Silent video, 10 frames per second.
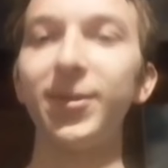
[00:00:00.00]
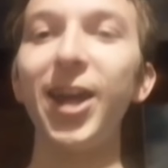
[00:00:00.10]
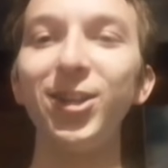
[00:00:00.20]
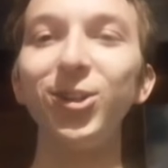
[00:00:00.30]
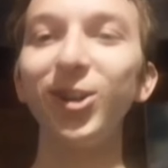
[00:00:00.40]

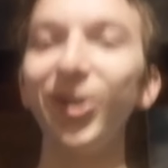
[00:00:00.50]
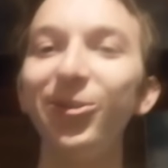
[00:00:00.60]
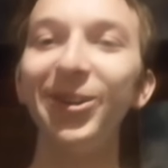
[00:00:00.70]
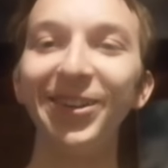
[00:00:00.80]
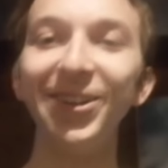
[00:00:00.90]
It took
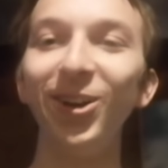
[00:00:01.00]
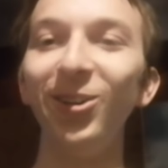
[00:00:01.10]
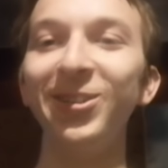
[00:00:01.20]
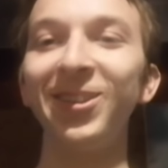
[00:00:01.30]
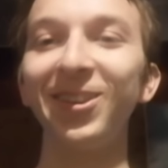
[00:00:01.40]
you a
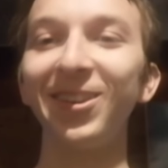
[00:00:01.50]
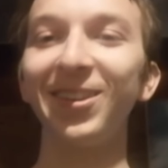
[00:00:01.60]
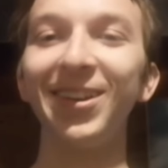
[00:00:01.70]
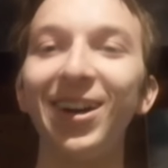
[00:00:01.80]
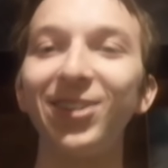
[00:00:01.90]
year
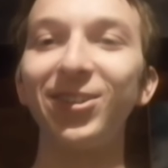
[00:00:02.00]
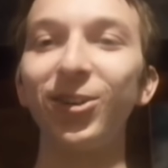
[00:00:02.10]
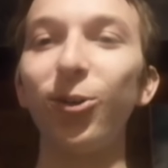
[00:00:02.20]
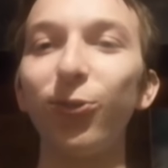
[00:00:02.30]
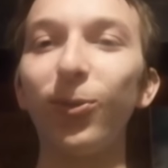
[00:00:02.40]

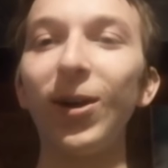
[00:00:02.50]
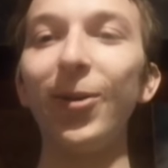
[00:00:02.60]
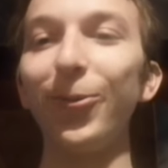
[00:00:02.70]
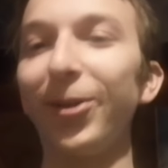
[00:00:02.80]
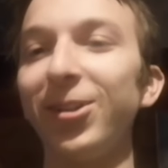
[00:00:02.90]
to go from
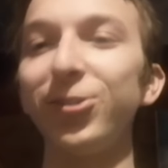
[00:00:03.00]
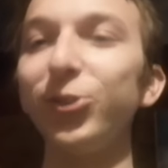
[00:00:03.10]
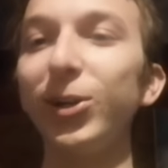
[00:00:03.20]
round 1 to 2.